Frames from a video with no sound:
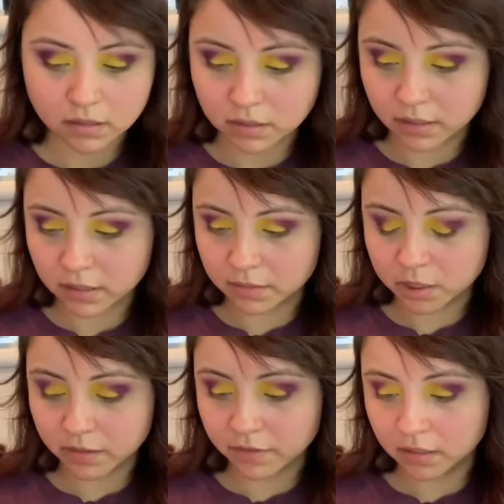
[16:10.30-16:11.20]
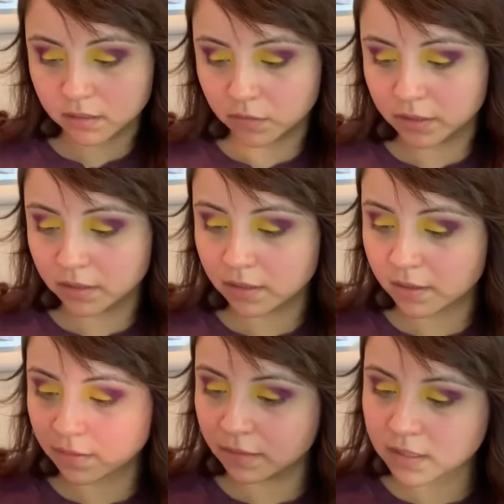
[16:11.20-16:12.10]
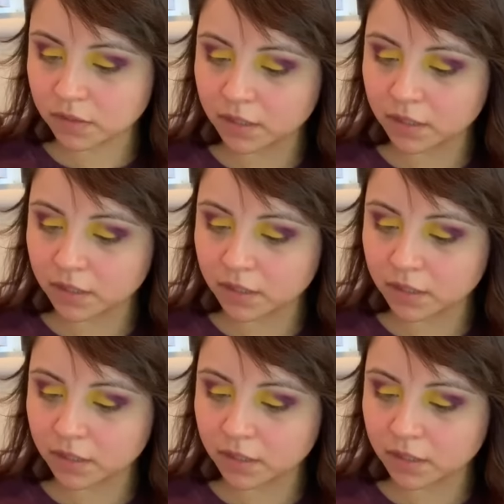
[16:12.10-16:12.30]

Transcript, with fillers: I'm trying to find a good one. This one